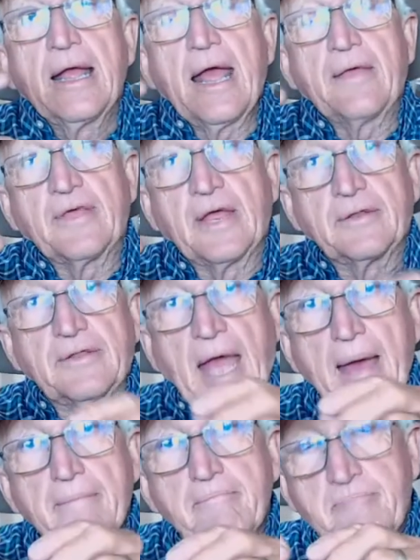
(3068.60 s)
and then
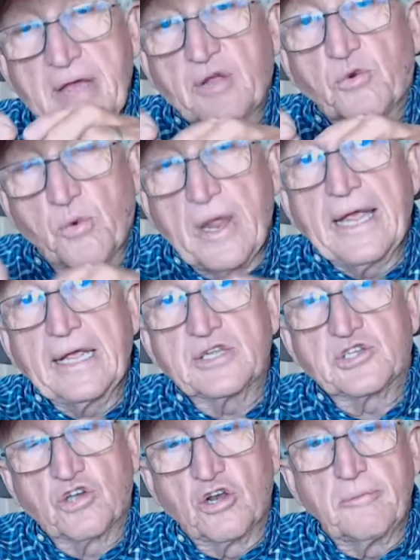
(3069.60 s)
that big ring
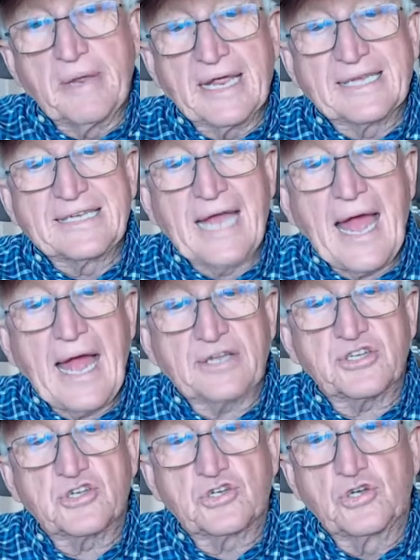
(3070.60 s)
is going to be
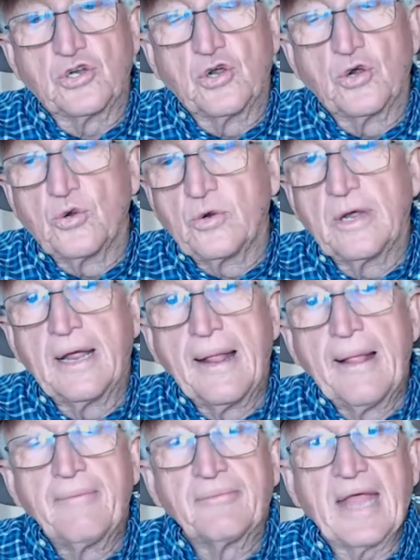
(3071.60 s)
attached to
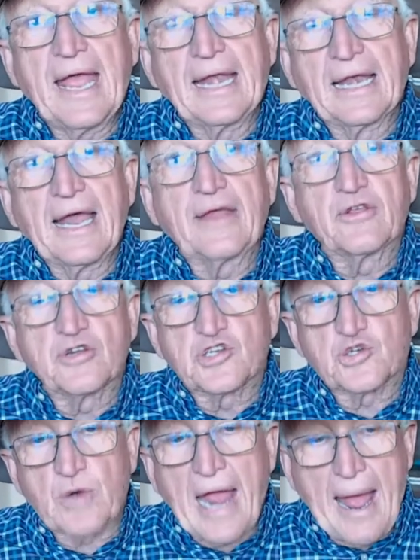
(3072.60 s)
a leather
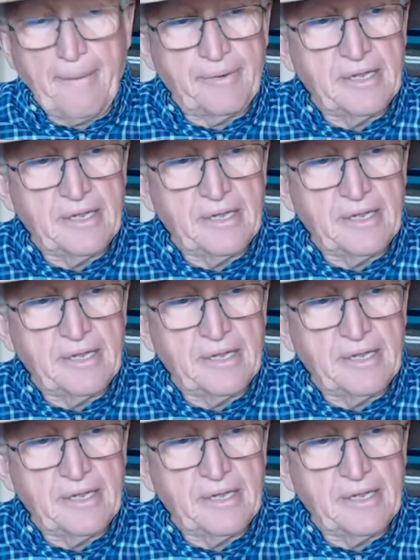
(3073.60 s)
strap.